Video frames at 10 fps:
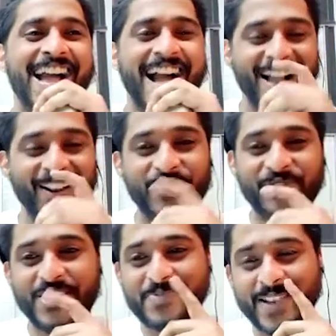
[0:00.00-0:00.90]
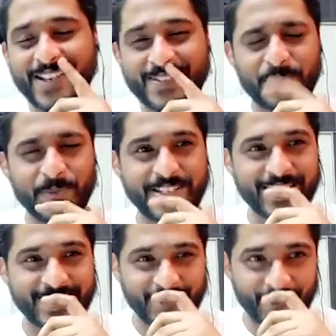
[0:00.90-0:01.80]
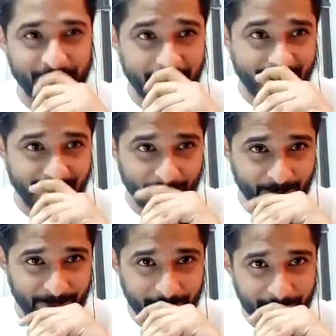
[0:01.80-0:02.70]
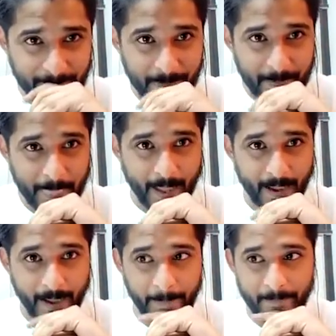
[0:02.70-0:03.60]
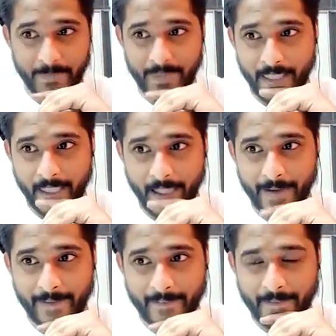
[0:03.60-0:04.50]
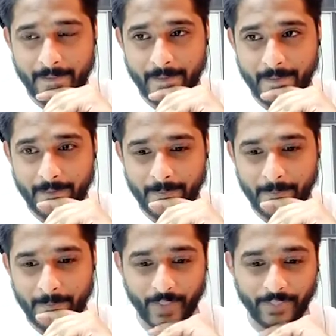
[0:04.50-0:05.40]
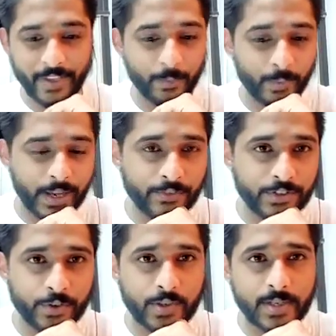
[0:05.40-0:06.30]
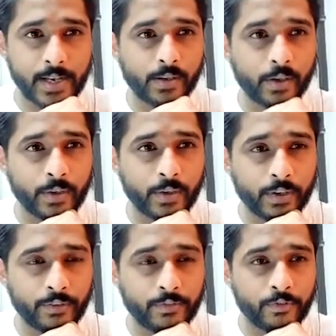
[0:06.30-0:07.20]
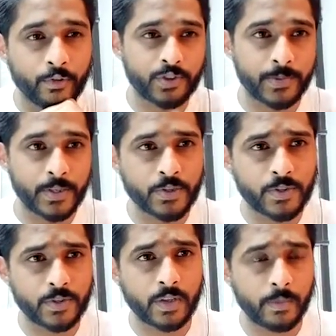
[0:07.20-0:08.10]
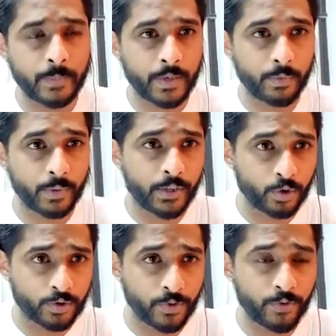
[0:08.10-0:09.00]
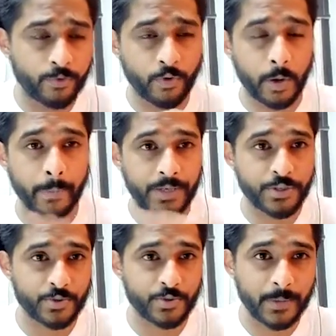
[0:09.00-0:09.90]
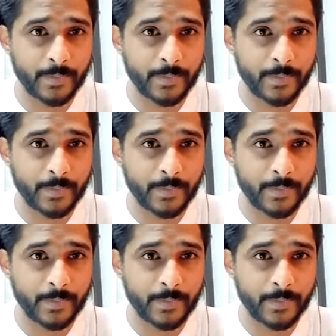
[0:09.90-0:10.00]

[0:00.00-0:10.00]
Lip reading: I'll go first because we just talked about this as well. And one thing we have to do is like look at reinforcements that will be really useful for our bench as well.